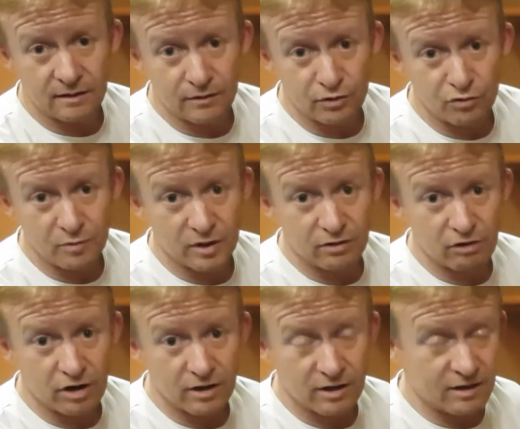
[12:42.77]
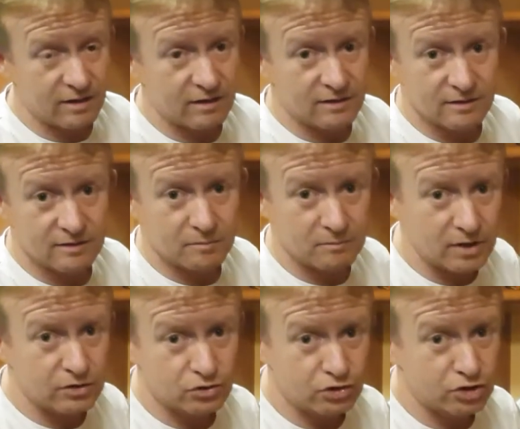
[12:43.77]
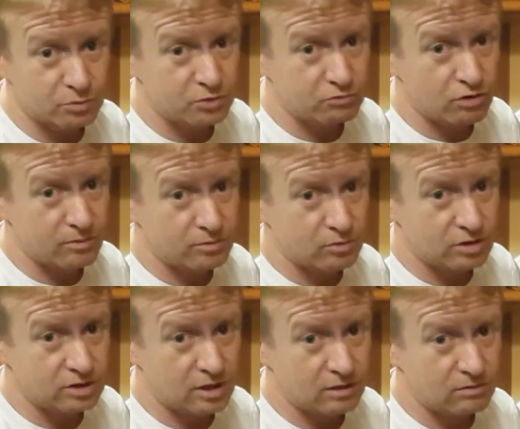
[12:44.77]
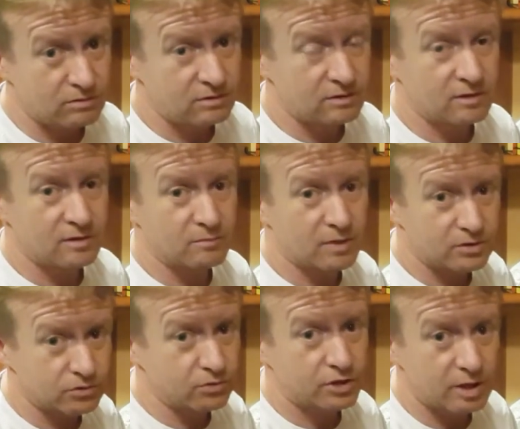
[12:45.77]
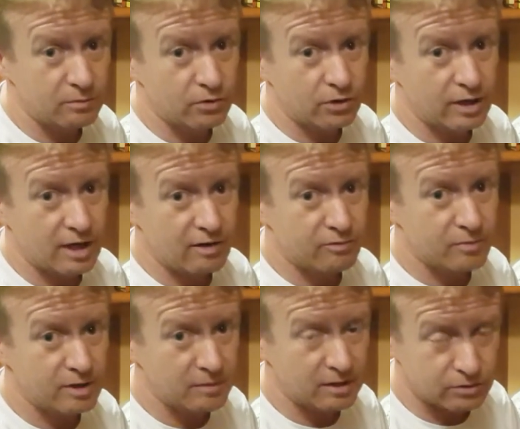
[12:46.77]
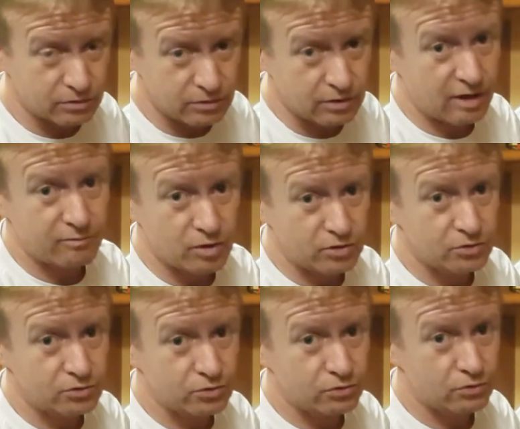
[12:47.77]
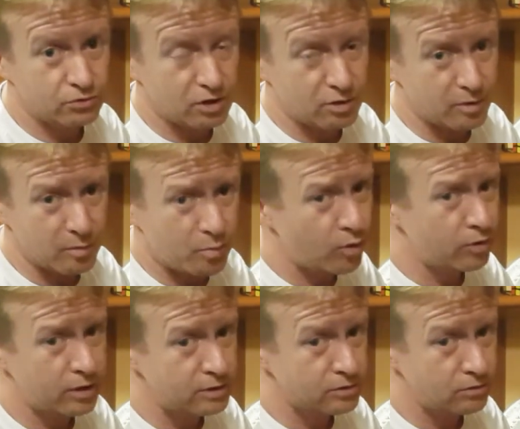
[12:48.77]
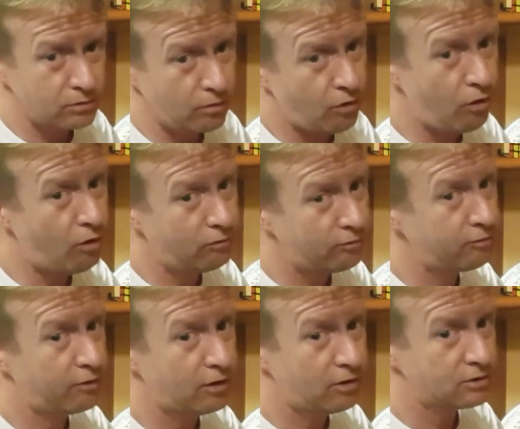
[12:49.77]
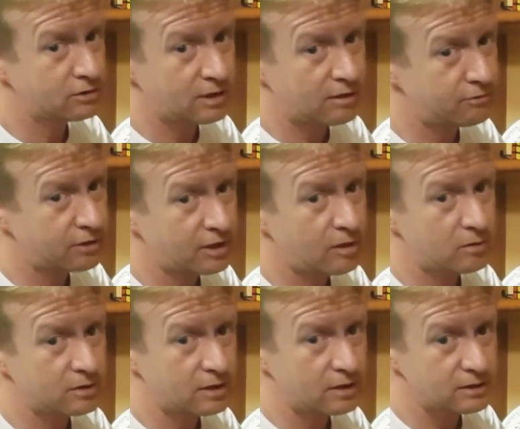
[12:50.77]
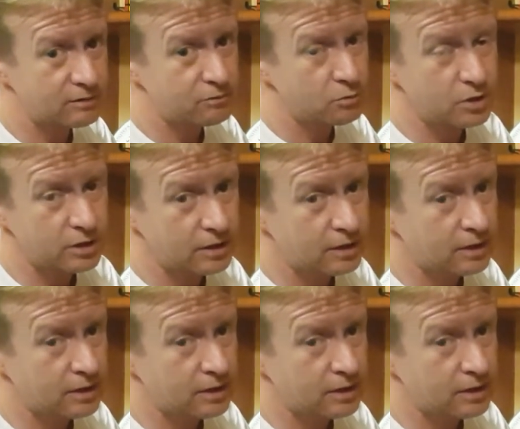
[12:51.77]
You've been great. Make sure you subscribe to my channel. Make sure you keep looking out for me. Make sure you look out for my tutorials. I'm going to be putting these on hot and fast every couple of days, every week.